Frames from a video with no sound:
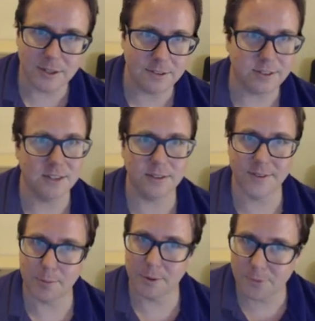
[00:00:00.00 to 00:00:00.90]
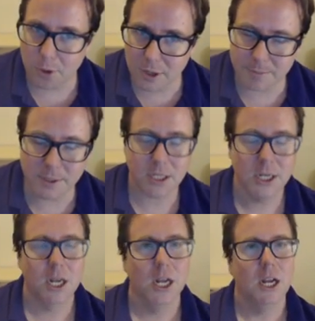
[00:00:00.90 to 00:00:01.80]
these things have outperformed.
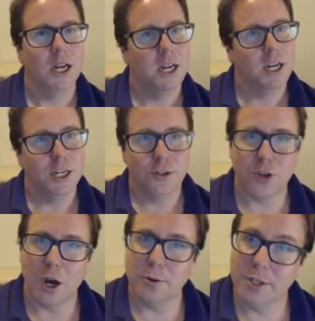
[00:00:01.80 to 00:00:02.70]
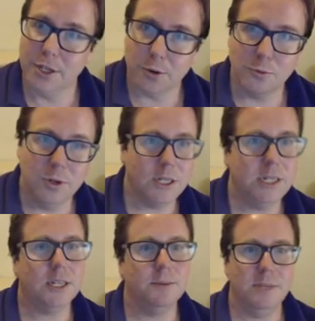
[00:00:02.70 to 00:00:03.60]
So, you know,
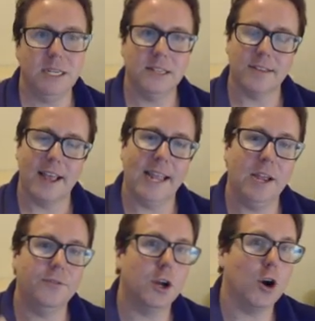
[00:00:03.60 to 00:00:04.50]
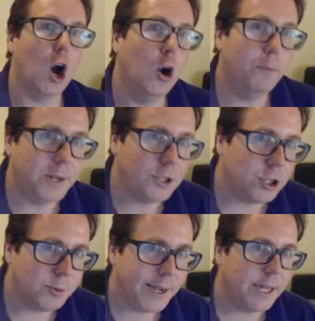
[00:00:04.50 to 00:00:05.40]
really to me, it's like if they're open
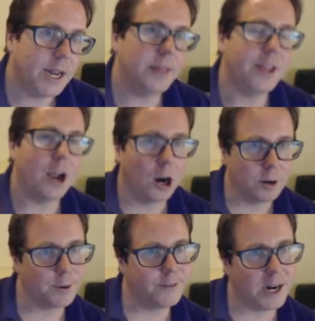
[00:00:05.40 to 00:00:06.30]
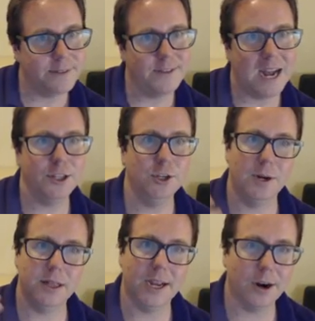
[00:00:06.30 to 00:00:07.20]
to it and they are providing value
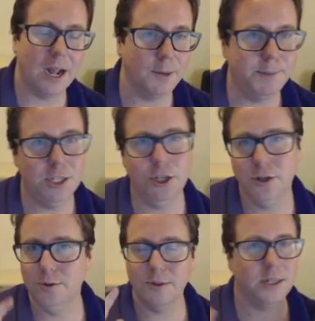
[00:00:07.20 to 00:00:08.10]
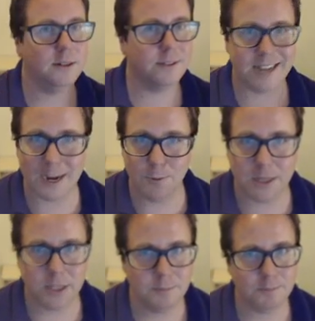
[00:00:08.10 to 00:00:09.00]
and they are helping you, then stay with
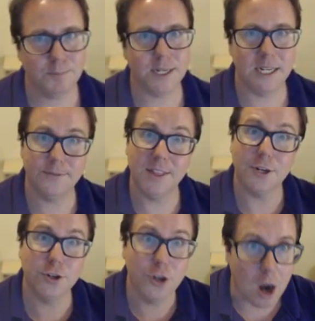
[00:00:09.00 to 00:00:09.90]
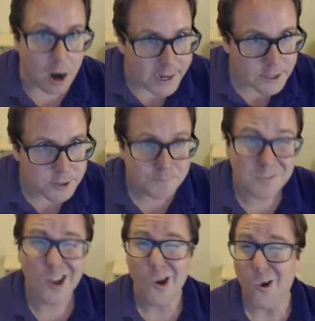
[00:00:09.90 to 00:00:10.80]
them. But if they're not,
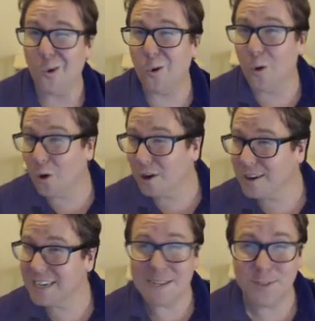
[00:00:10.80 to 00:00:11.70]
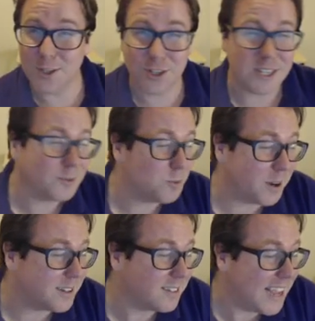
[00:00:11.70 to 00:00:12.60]
or if you just
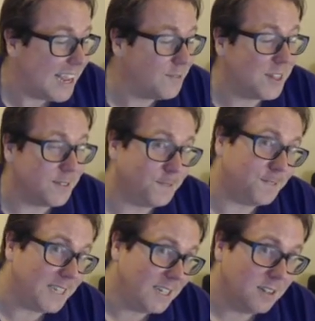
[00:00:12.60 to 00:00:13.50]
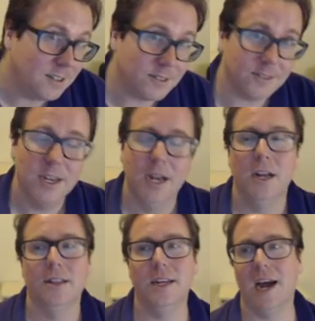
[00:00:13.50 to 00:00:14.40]
want to save the fees,
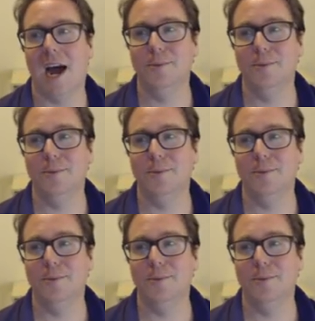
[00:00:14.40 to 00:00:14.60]
then I